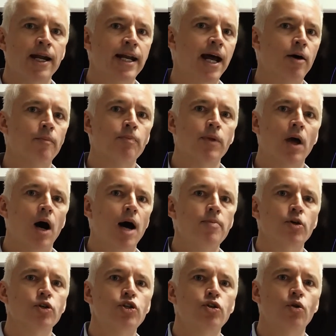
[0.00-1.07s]
Now, I'm
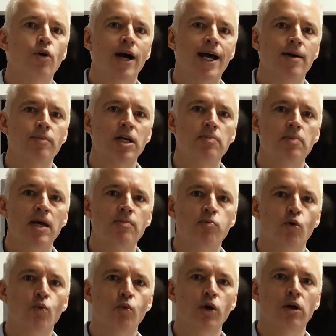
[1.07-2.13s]
not sure how many
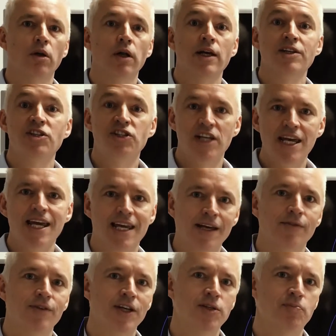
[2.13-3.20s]
people will see
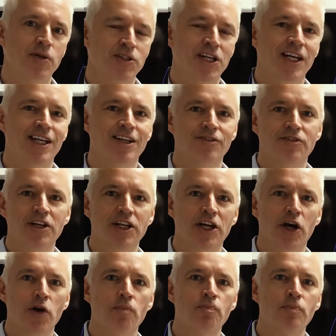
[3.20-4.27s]
this particular
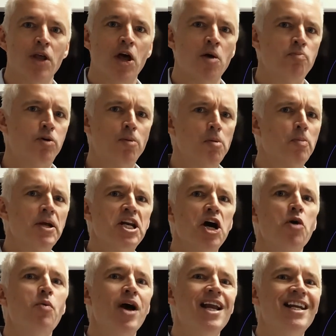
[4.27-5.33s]
video, probably
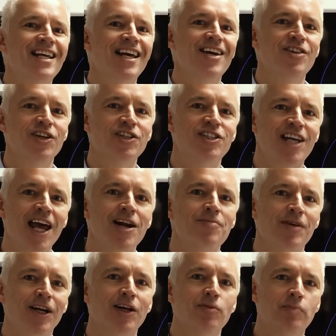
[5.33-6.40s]
nowhere near the 10
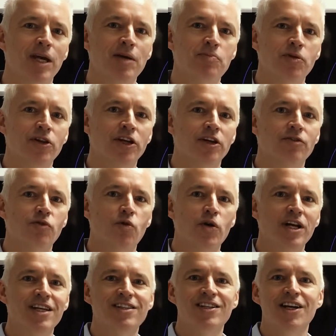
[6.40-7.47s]
million people that have
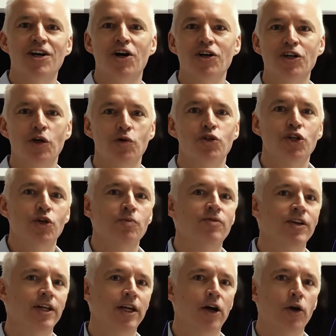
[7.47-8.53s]
already seen our YouTube
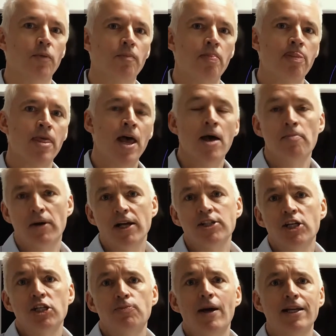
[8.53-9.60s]
video, but I
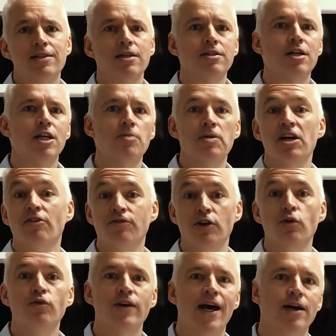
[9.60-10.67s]
suspect it's going to be a
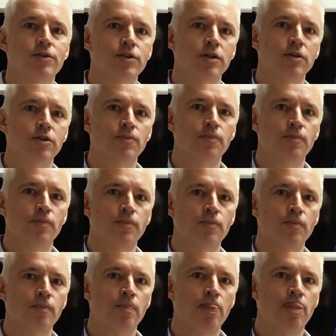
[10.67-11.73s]
few thousand.
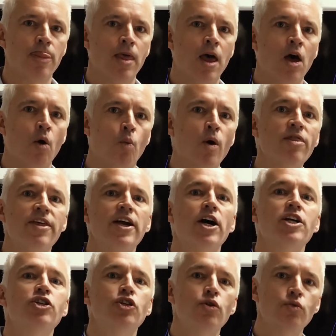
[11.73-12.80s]
One thing
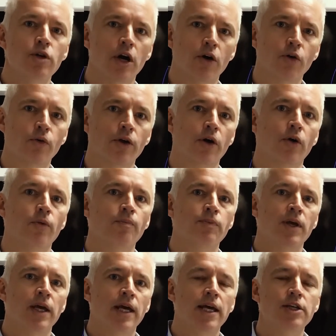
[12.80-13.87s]
I do know though
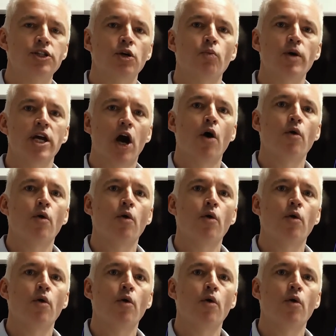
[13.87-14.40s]
is that we